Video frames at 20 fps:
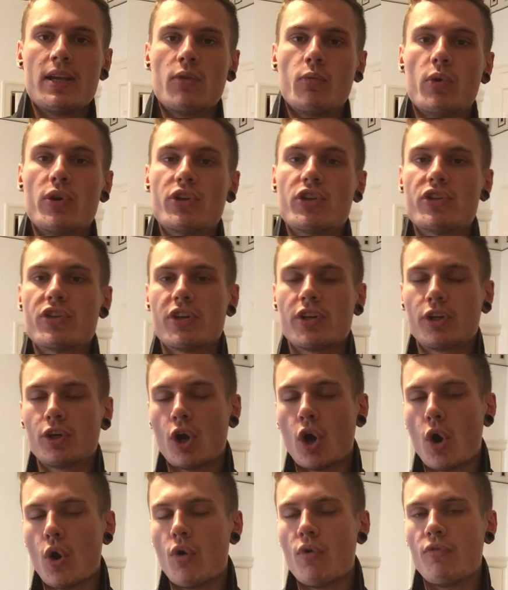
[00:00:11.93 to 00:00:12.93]
which is a
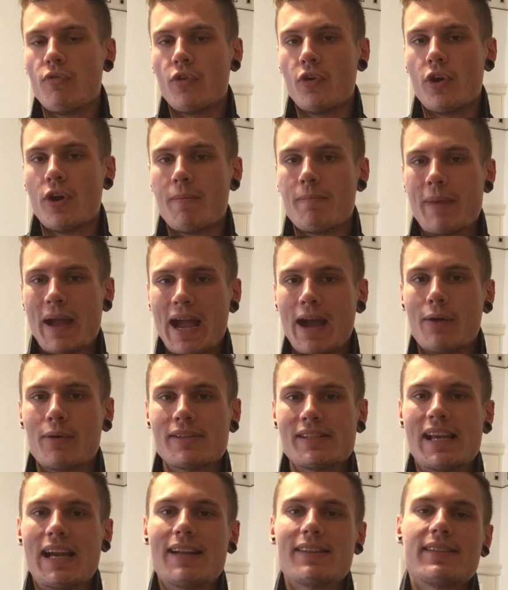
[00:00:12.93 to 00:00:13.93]
covert power
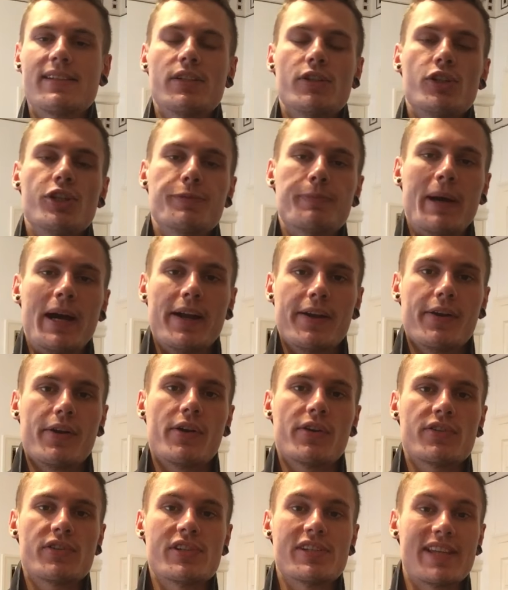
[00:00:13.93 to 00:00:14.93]
tactic used by a
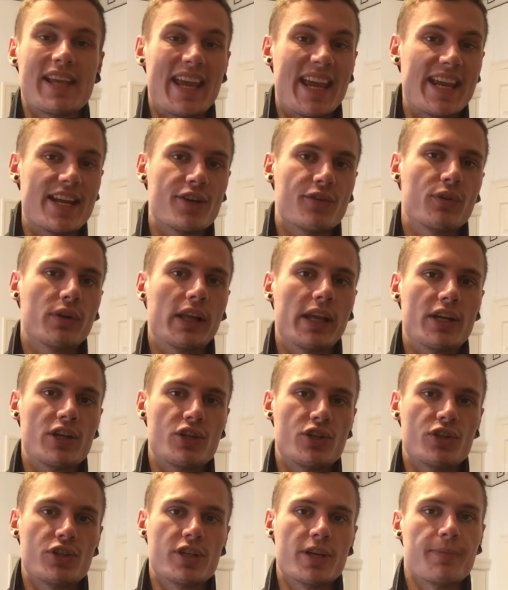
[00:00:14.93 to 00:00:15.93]
narcissist in a
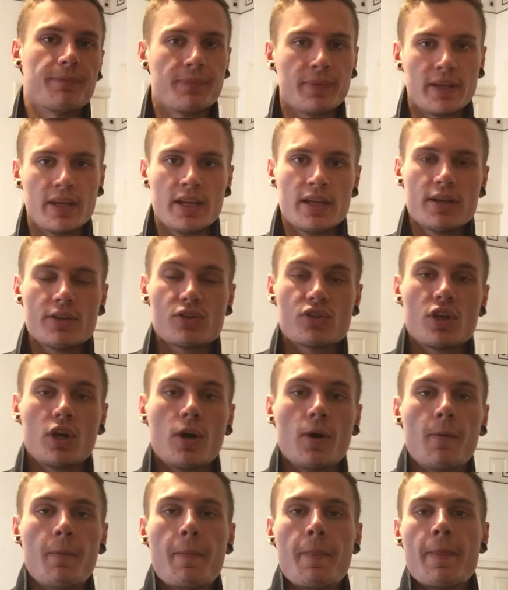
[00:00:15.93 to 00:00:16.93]
relationship.
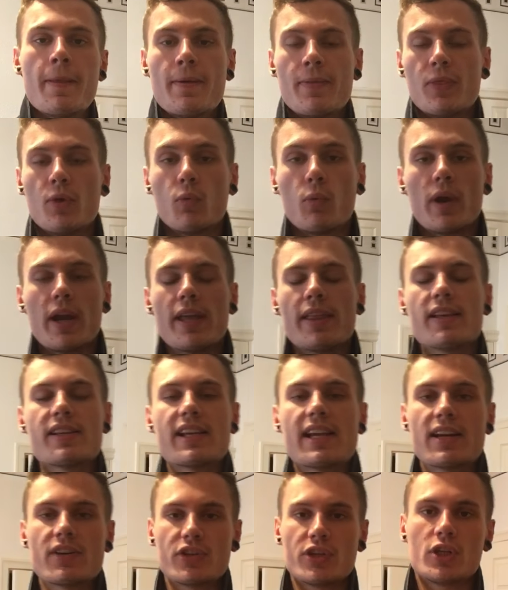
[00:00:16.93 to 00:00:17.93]
So the way this
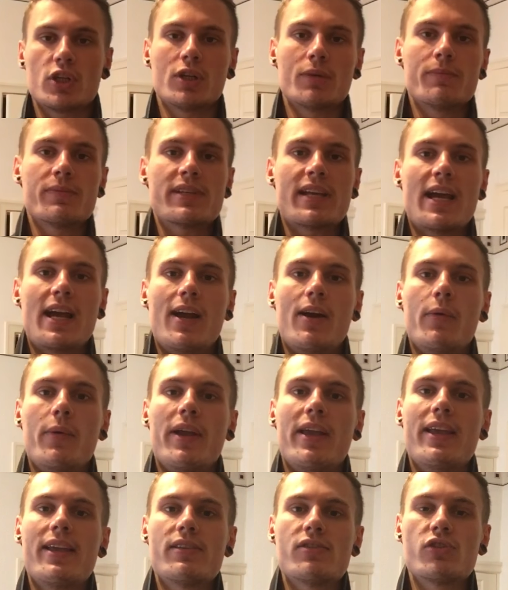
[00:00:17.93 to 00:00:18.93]
actually comes
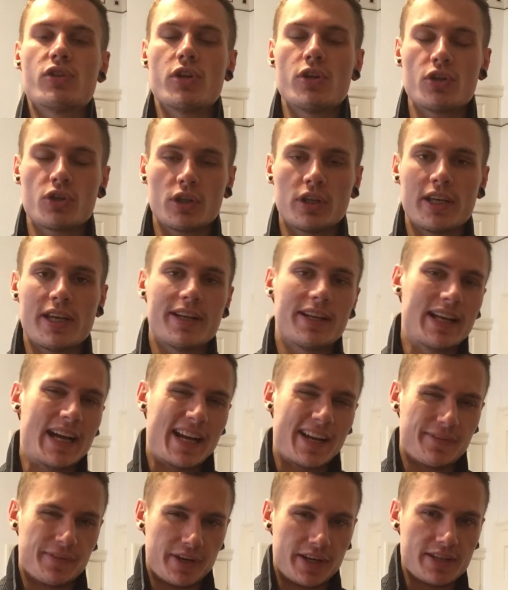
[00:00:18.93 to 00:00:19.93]
out is usually in
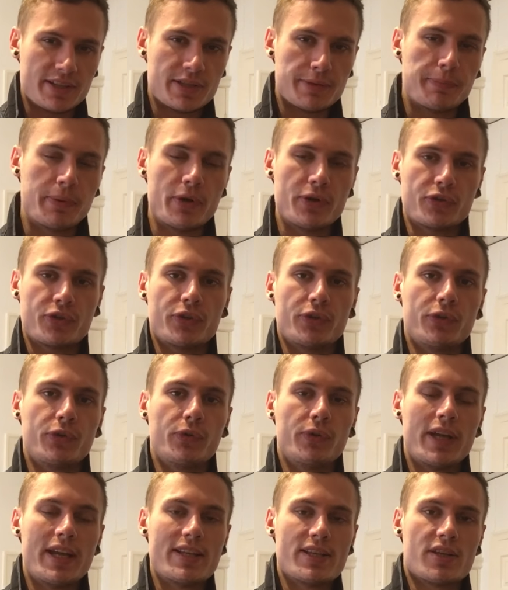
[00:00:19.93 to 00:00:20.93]
kind of an
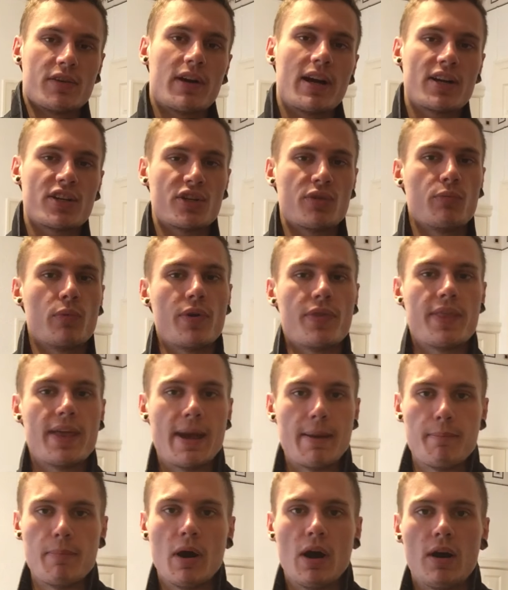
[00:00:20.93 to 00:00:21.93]
interpersonal interaction with
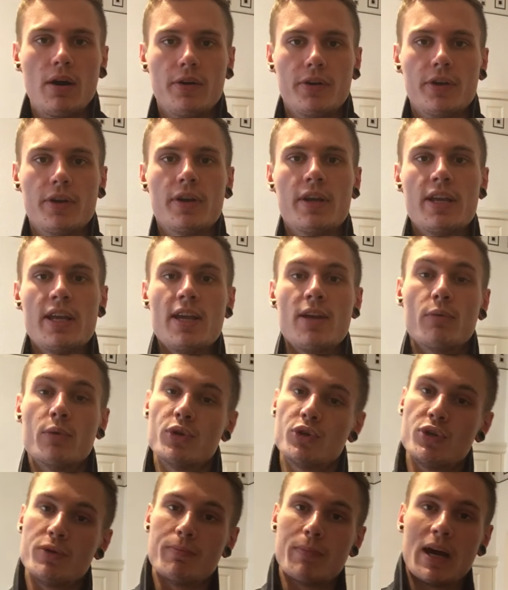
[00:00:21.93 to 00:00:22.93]
their partner,
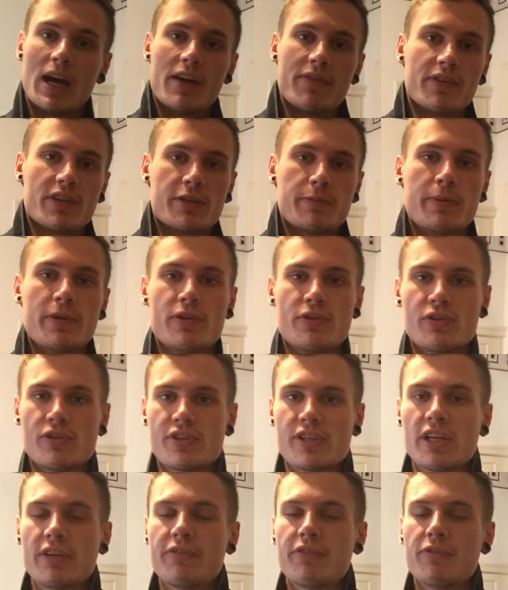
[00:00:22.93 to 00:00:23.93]
which you might have experienced
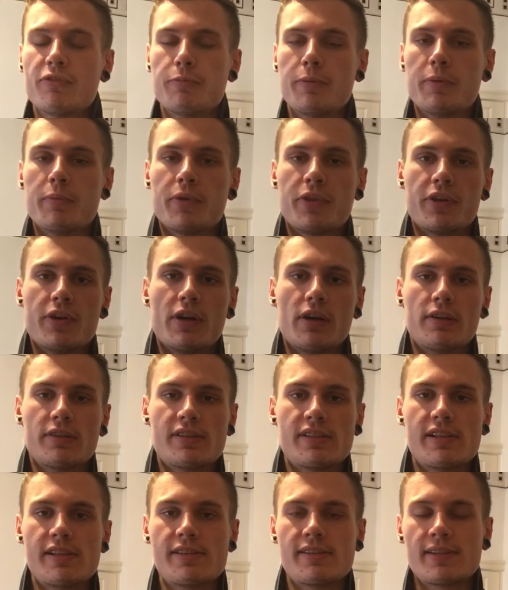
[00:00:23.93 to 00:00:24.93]
yourself if you've been with a
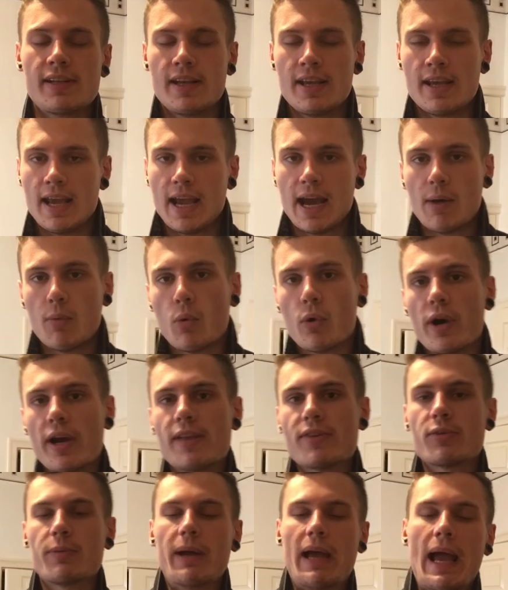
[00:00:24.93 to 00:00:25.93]
narcissist. And what
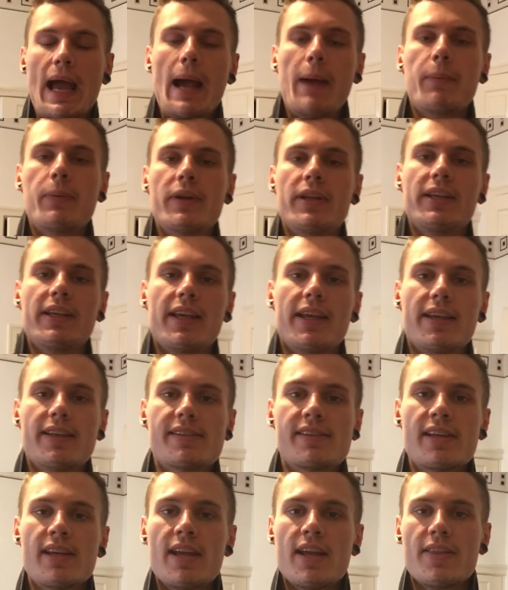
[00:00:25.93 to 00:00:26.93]
ends up happening is
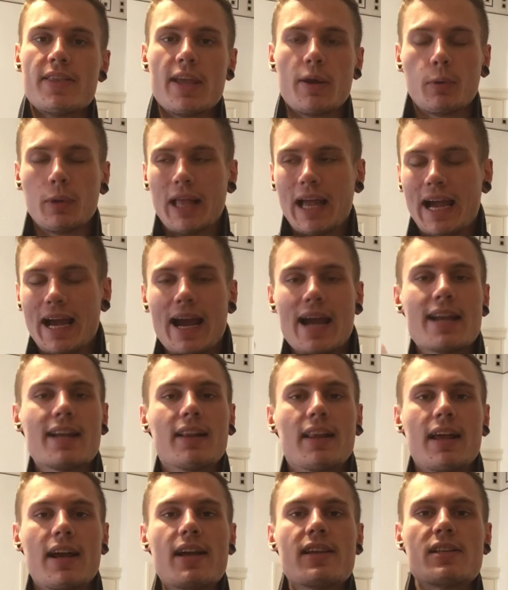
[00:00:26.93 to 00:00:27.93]
they will
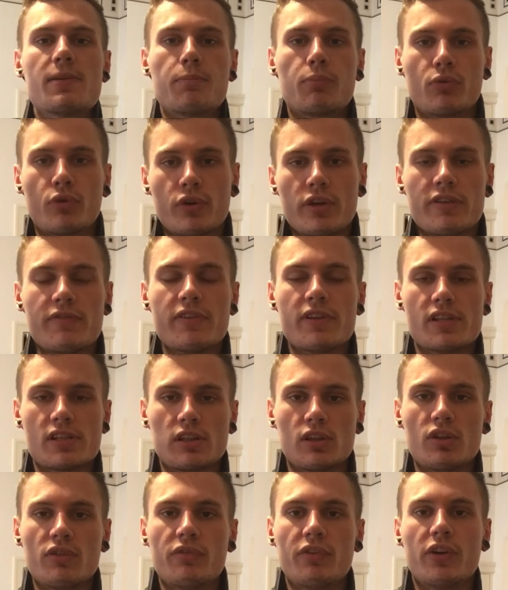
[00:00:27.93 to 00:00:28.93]
idolize a previous
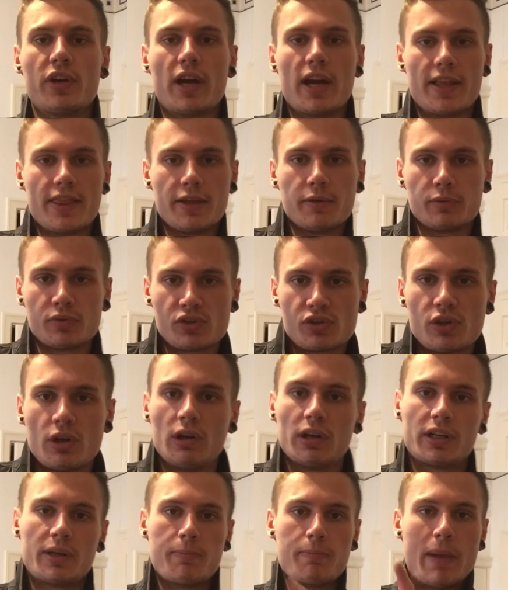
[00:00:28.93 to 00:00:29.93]
lover and they will
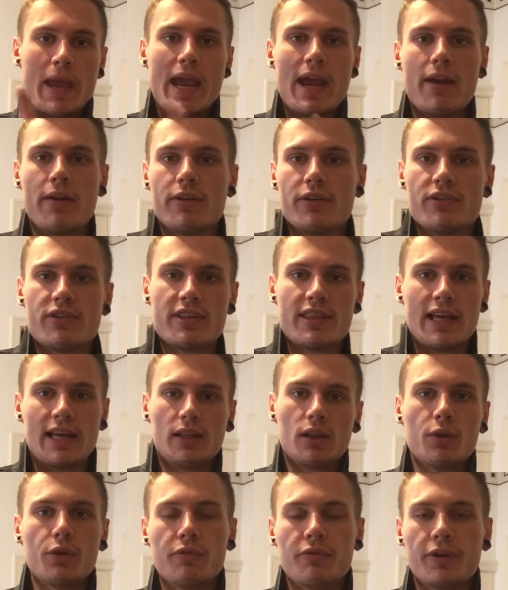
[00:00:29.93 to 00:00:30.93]
start comparing you to
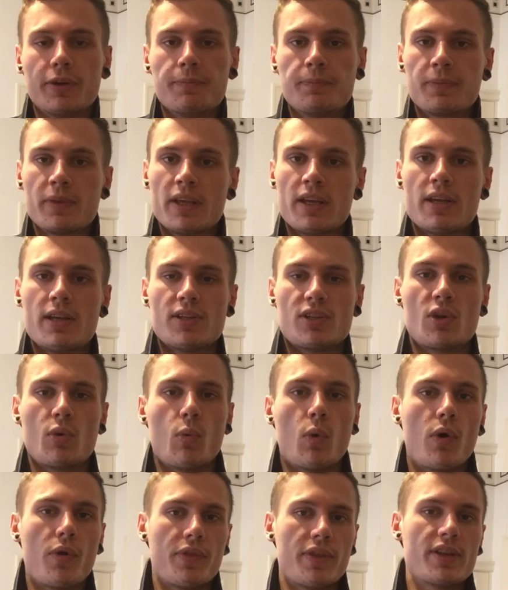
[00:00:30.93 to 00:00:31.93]
that lover. So
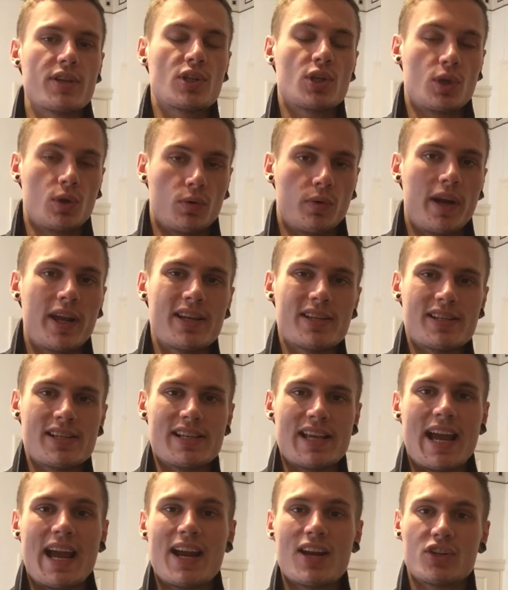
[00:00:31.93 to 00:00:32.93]
what this creates is
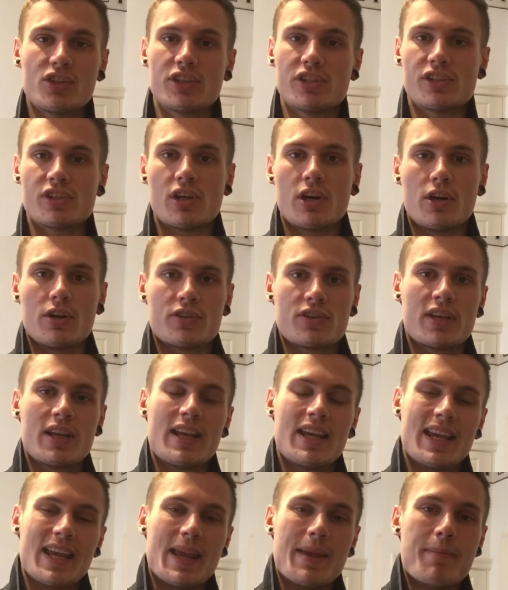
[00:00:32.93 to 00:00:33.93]
it actually starts
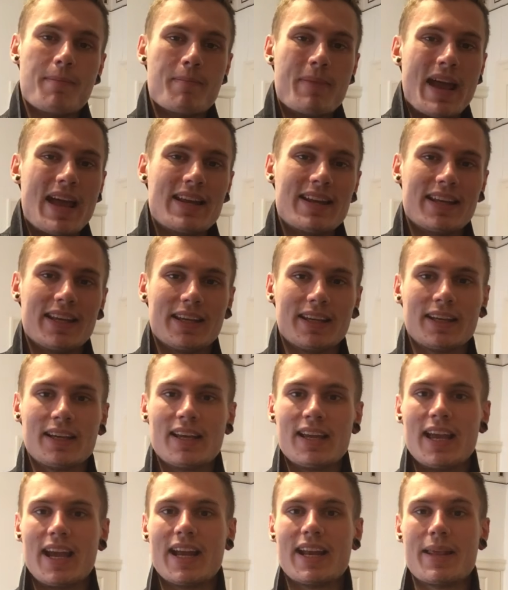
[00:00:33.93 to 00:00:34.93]
embedding
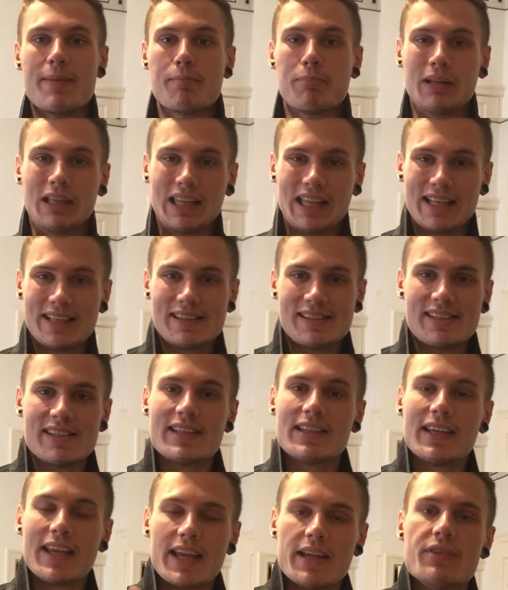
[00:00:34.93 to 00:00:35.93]
and
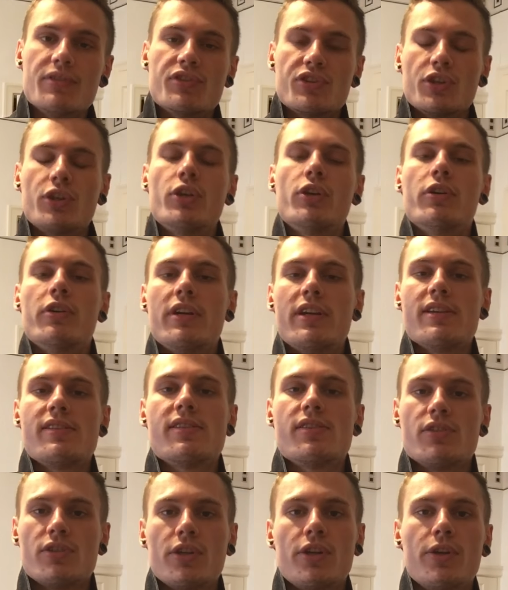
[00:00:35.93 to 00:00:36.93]
implanting insecurities
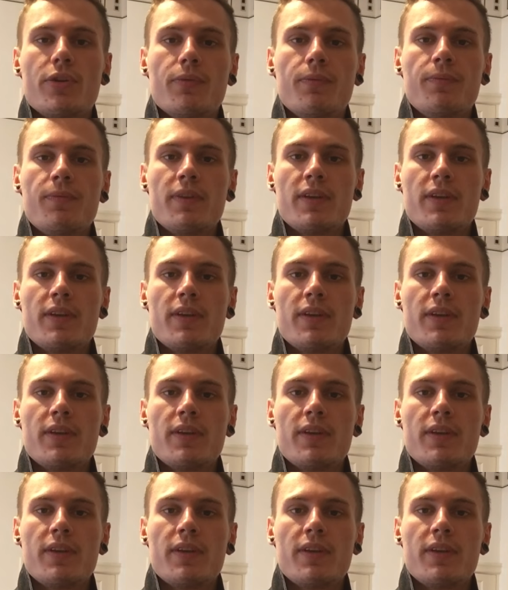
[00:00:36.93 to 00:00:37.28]
in you.